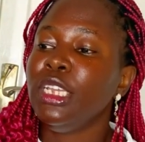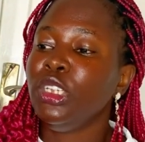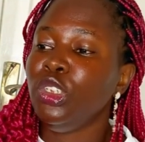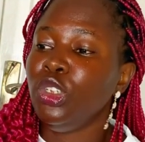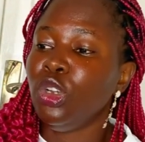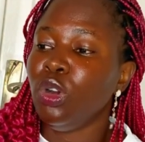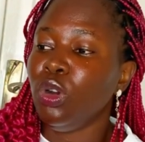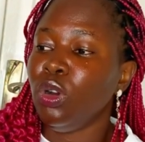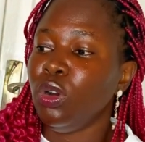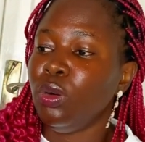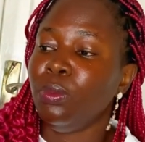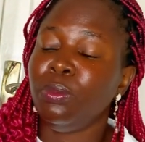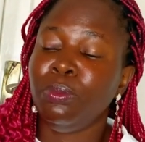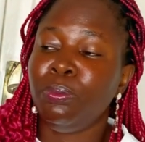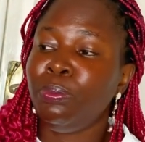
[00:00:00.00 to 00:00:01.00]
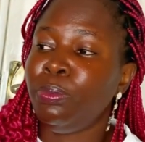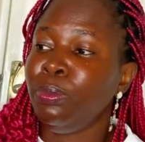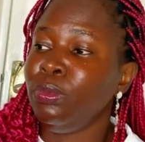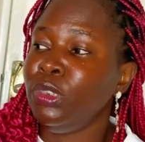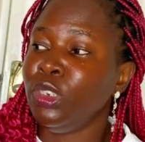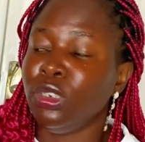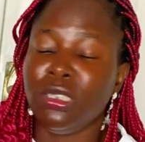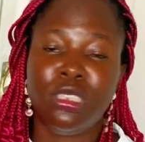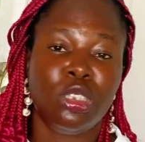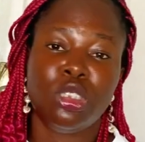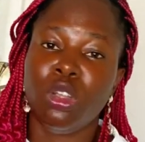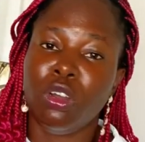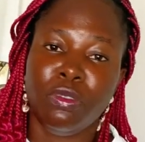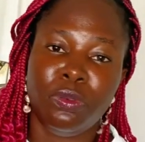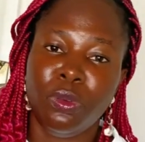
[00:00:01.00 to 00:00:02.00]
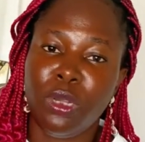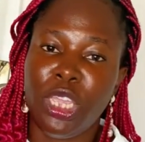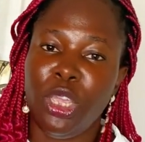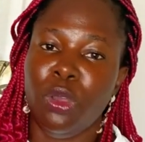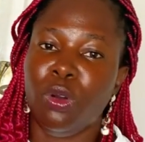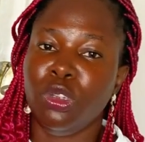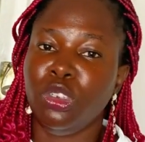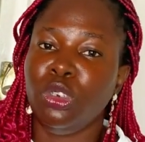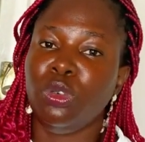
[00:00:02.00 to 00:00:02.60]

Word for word: your your stuff okay on the